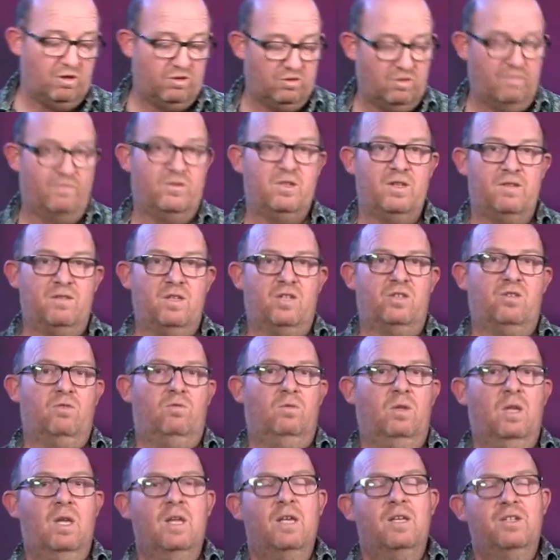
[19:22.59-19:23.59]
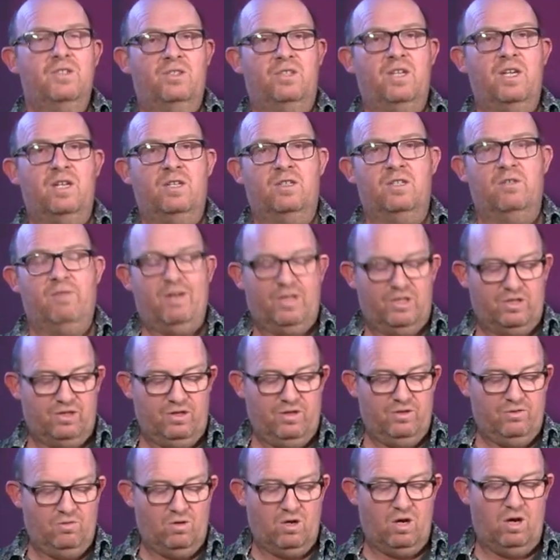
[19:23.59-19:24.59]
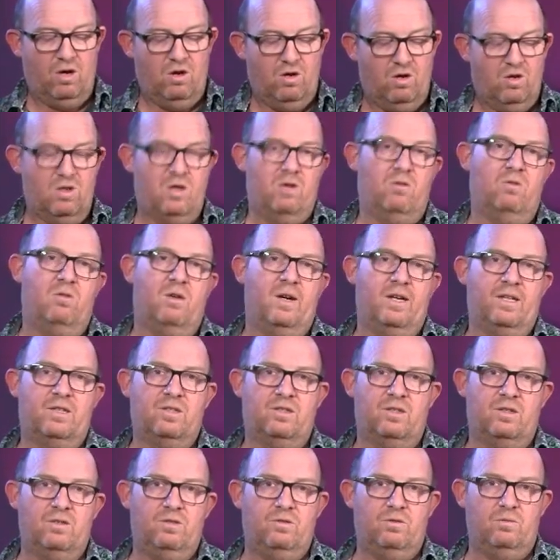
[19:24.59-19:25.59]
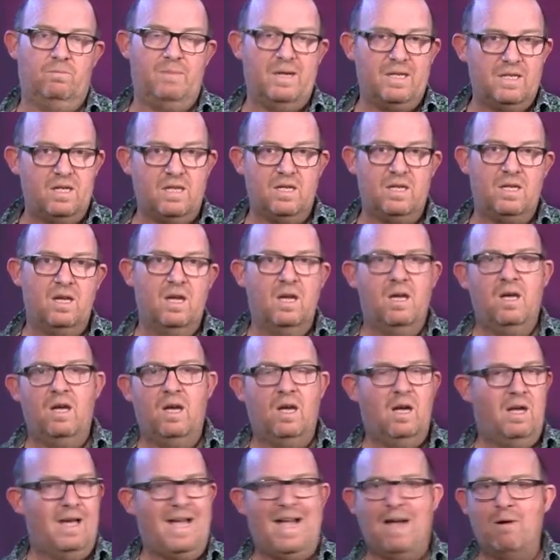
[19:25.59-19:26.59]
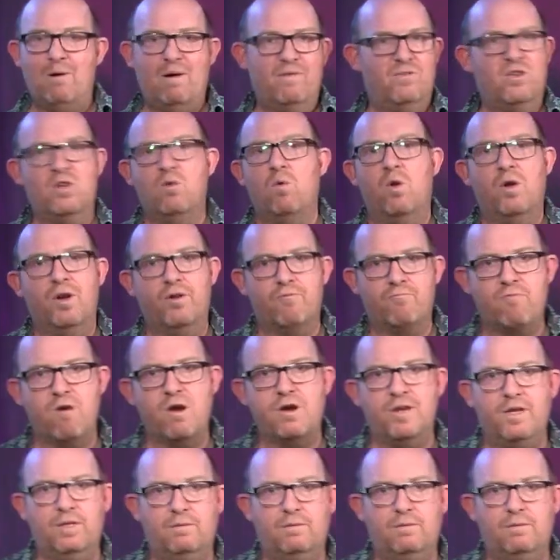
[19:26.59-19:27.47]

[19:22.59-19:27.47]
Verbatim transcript: because obviously this will sync to external clock or external MIDI, uh, however you want to run